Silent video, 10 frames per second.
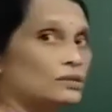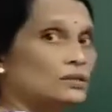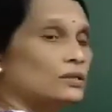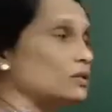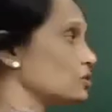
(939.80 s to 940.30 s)

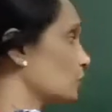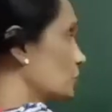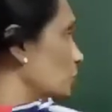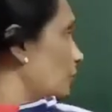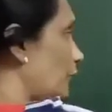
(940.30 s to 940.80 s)
So
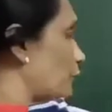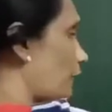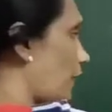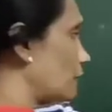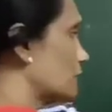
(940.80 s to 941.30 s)
2 by
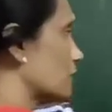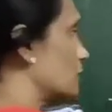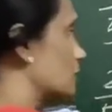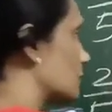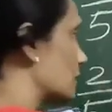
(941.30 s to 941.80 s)
5 is equal
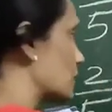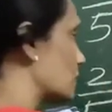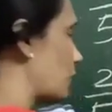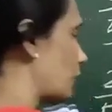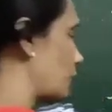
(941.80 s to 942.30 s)
to 6 by
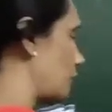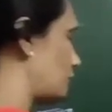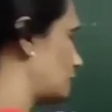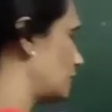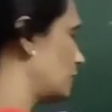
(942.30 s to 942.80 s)
15.
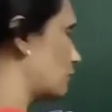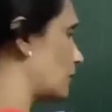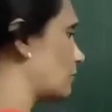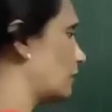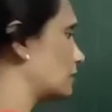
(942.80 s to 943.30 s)
1 by
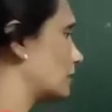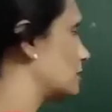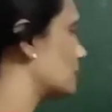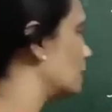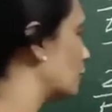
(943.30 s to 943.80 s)
3 is equal
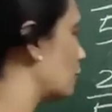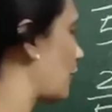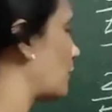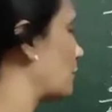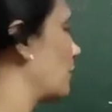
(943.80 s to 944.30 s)
to 5
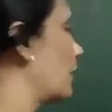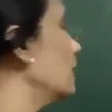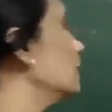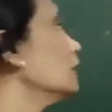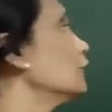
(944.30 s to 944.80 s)
by
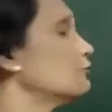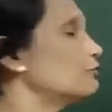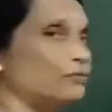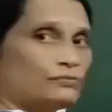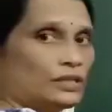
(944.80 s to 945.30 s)

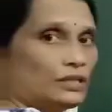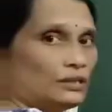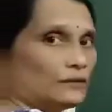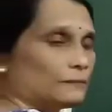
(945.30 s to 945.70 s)
15.